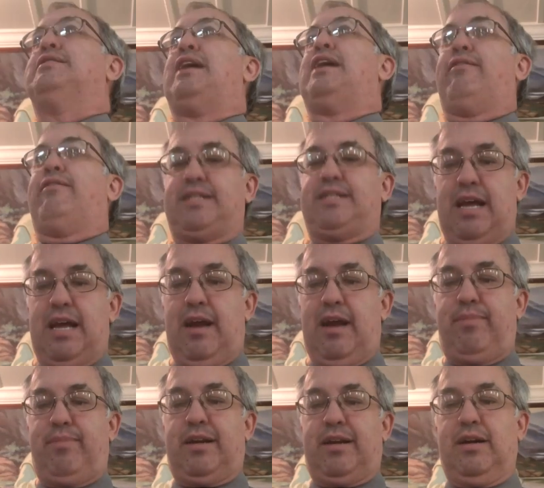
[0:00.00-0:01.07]
have said
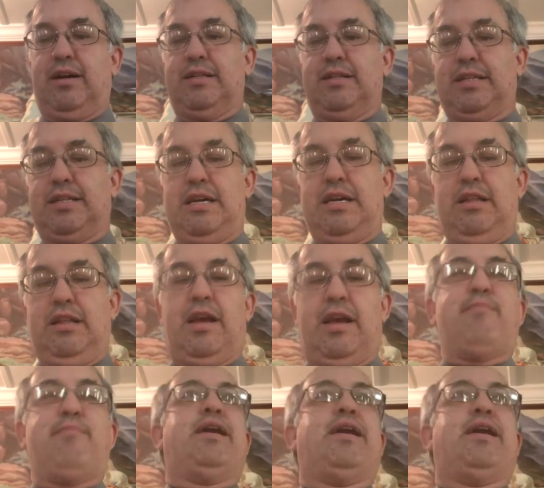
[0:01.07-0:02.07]
because they've been